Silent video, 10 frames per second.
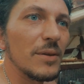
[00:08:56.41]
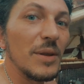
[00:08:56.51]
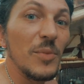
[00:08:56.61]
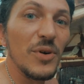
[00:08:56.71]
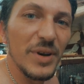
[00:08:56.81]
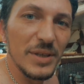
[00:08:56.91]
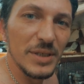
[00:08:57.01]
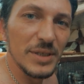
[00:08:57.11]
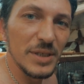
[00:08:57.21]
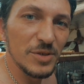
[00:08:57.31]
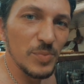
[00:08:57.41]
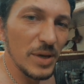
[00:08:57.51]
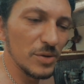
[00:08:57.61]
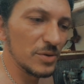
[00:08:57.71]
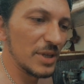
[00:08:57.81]
the marine diesels,
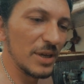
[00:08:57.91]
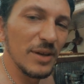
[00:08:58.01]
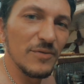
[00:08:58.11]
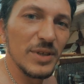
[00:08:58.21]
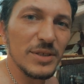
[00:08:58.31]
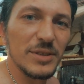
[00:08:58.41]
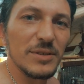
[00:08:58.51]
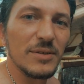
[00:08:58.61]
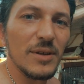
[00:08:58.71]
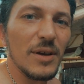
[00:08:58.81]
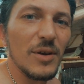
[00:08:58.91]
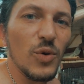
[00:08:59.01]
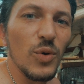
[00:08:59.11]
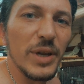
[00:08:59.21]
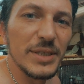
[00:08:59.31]
because they have this
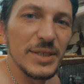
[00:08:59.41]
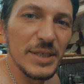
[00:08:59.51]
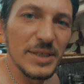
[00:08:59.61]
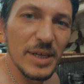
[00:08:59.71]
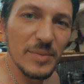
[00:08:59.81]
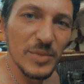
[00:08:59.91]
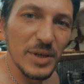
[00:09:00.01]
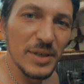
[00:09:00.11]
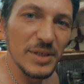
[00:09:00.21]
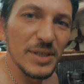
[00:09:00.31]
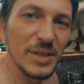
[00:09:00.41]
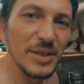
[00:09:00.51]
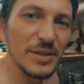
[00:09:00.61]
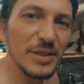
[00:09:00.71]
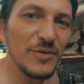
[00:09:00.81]
cooling system that is a
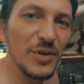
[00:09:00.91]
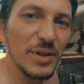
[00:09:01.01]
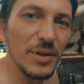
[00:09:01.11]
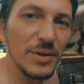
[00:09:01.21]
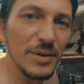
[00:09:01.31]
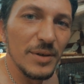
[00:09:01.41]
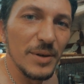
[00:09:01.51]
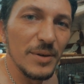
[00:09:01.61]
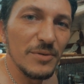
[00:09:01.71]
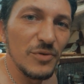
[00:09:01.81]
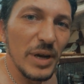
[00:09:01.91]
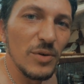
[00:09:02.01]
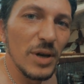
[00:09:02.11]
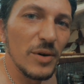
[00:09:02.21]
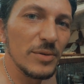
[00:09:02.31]
little different than the
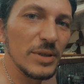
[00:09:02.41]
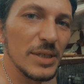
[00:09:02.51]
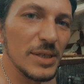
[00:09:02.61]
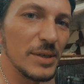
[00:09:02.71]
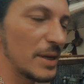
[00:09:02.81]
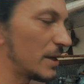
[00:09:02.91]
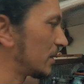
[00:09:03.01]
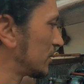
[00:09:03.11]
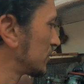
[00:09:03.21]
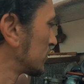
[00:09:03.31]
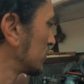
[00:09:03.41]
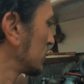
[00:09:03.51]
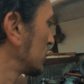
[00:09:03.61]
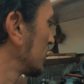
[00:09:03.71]
regular diesel, and